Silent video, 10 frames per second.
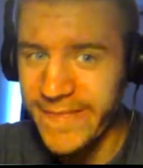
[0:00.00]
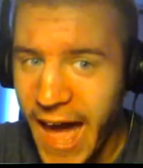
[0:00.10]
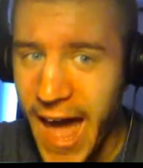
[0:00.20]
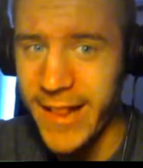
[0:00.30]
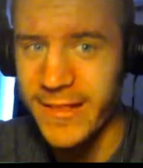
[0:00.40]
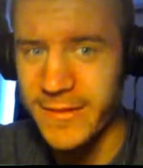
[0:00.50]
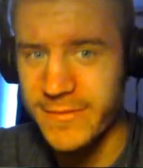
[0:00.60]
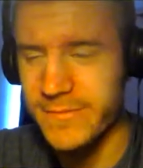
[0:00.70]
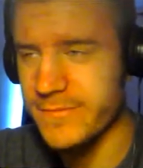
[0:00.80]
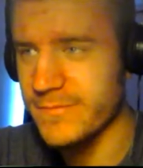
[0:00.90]
that.
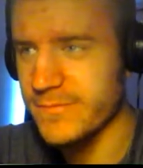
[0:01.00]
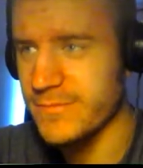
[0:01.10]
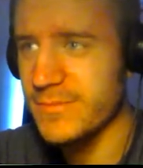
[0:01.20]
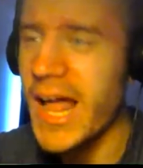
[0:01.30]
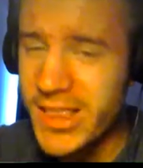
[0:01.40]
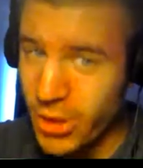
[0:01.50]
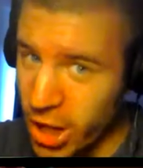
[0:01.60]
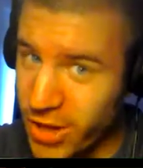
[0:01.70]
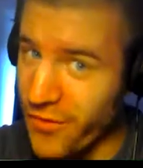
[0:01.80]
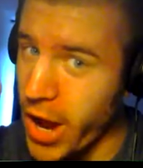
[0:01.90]
That's
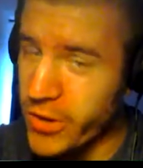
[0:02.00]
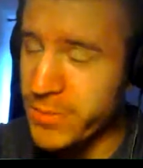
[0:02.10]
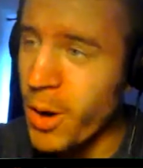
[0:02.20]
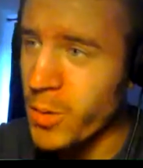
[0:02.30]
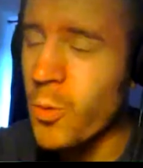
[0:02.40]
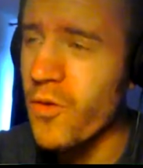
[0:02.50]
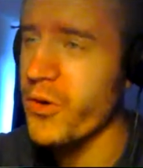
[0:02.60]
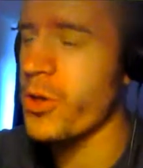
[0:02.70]
not a very smart move, you